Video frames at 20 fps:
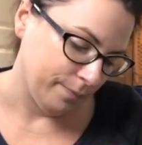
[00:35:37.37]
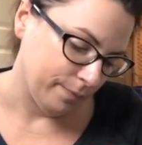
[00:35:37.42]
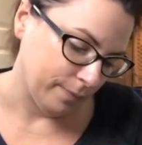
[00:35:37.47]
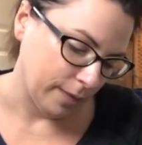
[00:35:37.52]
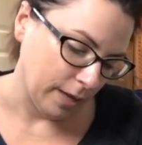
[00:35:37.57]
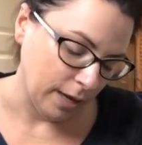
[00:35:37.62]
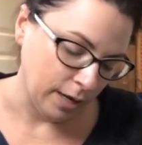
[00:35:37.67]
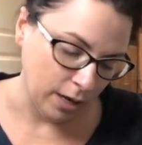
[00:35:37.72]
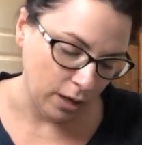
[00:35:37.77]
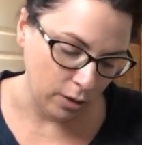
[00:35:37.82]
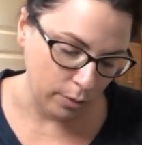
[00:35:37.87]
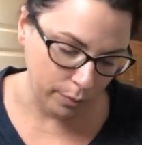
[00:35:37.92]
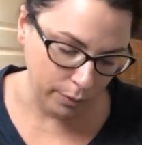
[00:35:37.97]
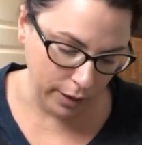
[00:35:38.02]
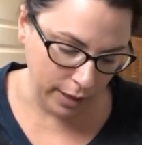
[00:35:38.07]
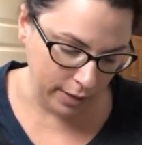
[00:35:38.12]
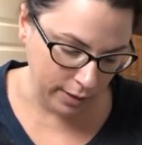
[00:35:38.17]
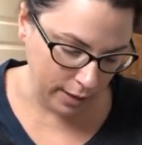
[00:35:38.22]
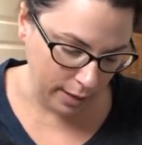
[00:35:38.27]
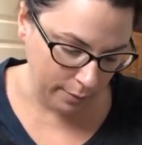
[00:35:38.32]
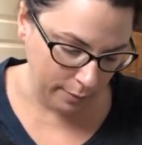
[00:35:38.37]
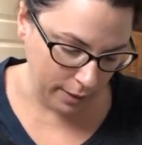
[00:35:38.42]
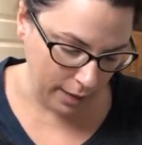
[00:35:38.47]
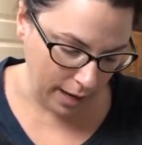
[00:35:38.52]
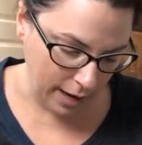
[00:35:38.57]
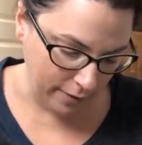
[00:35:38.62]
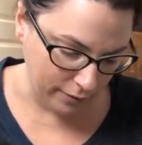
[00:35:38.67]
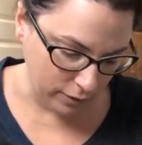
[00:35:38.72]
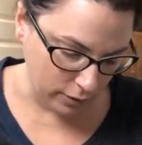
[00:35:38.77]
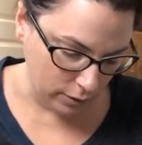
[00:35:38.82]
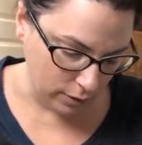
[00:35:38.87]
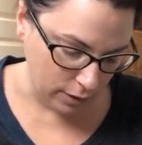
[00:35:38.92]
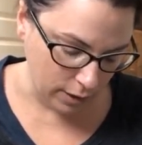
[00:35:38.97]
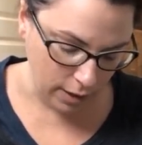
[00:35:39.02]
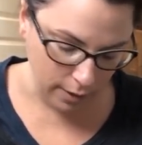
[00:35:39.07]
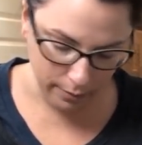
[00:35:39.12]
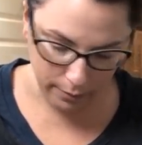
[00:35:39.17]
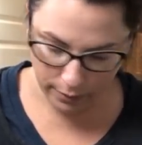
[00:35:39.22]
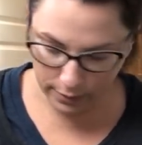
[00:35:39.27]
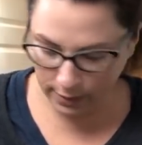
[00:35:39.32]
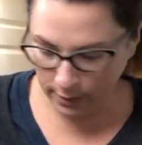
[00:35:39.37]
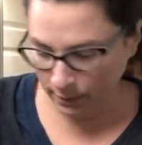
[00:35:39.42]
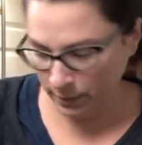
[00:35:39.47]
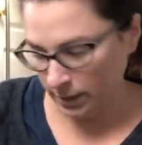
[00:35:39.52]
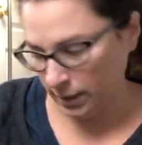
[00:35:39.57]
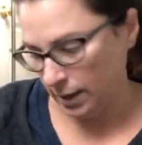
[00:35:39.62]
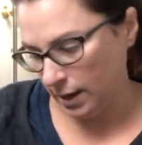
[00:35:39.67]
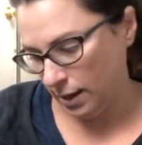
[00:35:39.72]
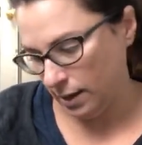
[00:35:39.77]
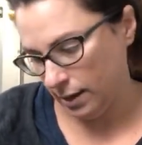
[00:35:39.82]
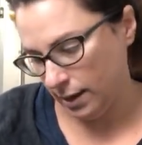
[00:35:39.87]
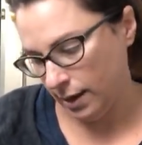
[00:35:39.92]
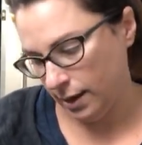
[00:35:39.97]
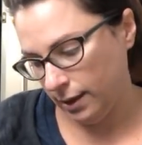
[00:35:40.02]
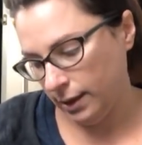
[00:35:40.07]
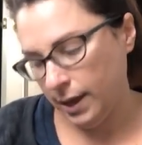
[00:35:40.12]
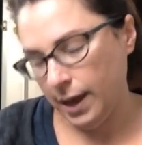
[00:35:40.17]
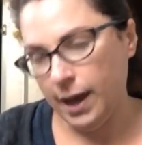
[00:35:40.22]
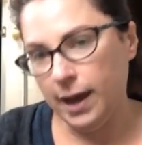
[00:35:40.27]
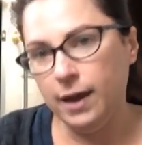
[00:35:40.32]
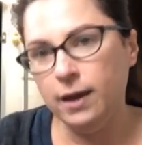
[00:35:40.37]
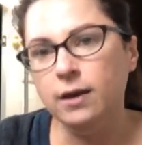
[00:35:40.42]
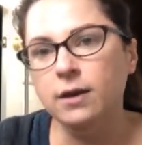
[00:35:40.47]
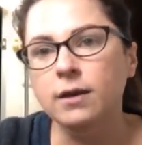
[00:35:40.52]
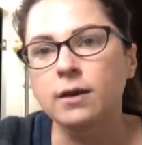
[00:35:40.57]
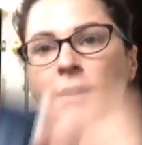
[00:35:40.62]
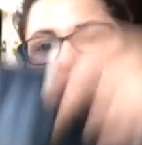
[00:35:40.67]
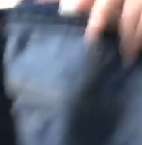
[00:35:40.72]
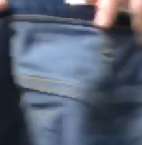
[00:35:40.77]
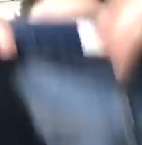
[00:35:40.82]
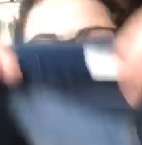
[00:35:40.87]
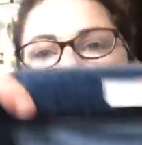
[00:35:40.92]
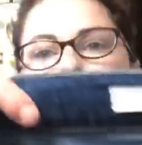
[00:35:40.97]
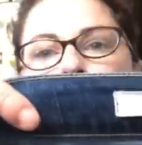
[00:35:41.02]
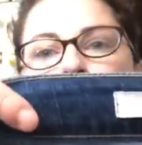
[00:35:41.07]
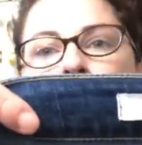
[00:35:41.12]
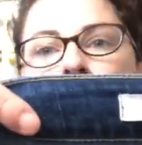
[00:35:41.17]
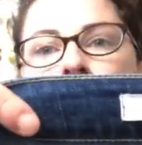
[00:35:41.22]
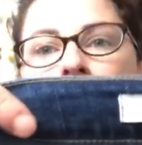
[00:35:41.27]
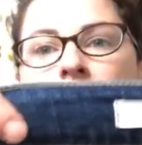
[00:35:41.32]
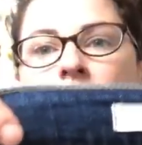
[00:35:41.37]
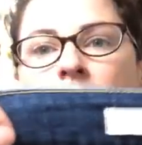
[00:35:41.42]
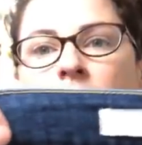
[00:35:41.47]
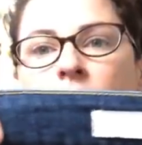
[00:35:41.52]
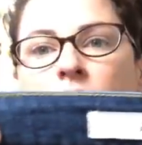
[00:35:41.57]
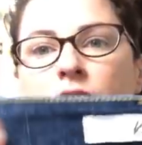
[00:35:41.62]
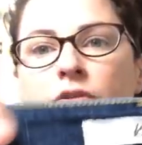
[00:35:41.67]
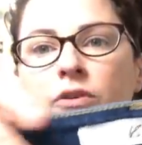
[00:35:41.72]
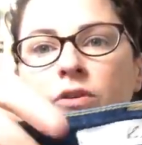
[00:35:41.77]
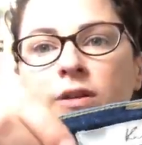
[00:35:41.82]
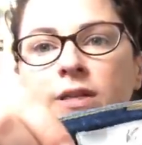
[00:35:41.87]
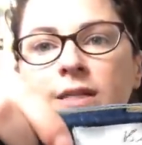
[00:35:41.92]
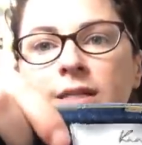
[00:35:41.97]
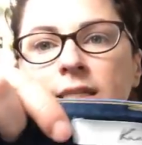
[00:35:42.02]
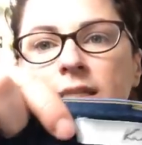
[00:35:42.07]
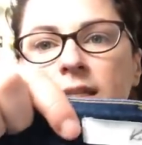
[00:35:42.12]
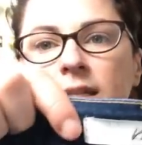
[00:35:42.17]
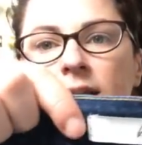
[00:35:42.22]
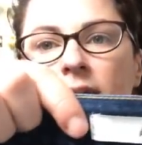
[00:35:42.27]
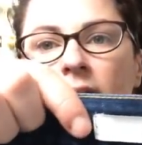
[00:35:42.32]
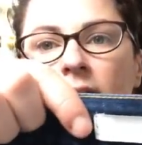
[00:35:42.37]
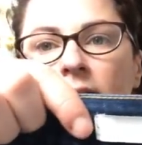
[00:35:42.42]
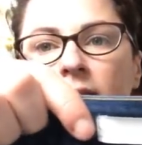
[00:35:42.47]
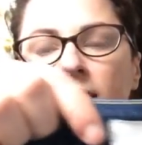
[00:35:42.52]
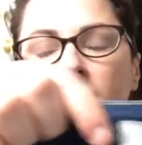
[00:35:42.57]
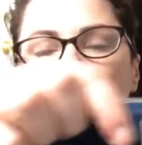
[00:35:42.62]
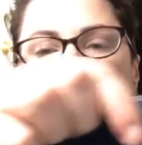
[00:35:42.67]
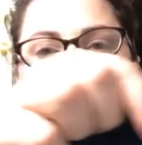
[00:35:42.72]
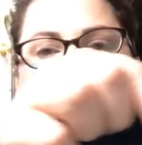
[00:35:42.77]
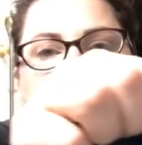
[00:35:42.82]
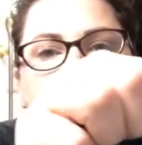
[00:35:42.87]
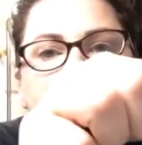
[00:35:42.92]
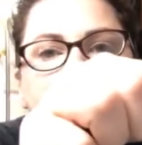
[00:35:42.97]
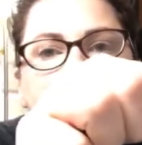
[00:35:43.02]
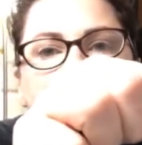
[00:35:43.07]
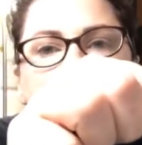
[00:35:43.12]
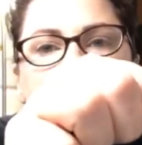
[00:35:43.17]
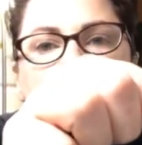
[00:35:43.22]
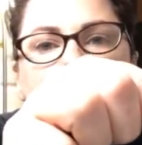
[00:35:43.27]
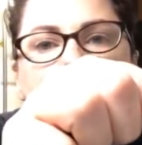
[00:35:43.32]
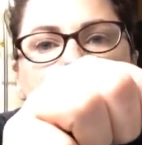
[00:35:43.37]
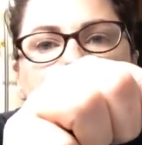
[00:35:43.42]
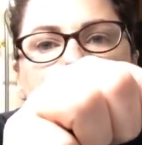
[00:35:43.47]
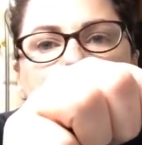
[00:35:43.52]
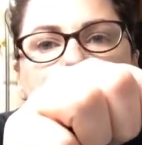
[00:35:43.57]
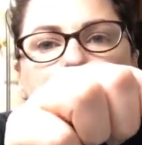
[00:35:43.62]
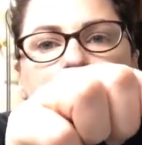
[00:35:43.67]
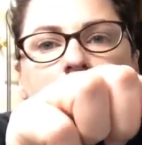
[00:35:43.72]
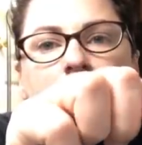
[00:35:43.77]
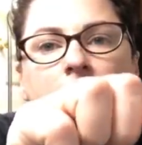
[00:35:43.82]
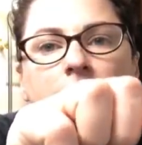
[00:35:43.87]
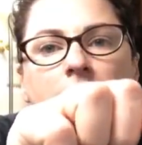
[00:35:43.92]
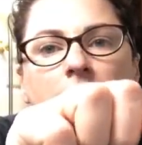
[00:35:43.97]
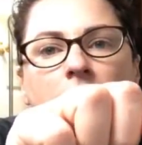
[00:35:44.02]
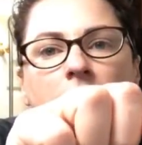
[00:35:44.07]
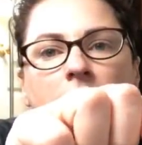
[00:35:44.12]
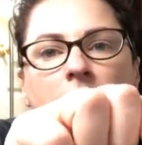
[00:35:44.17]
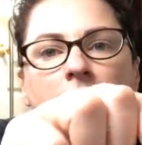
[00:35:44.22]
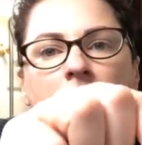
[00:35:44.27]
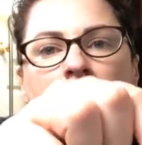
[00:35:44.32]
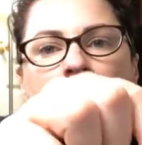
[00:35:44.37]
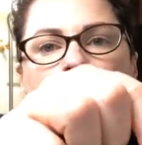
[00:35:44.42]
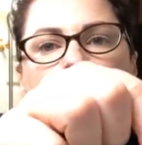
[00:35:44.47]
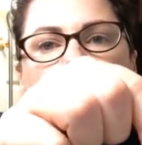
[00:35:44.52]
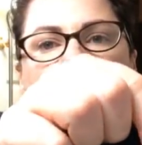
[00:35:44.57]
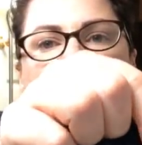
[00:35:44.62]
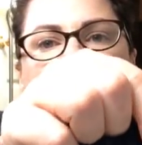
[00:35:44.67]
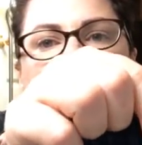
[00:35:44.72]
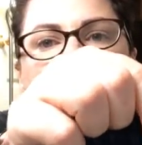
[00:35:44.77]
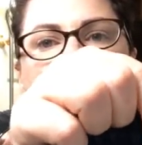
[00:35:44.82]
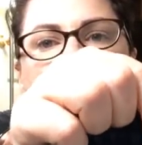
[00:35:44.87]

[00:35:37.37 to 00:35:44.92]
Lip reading: another brand that I'm going to have to look up. Something LA. But I don't know if you can see that logo there.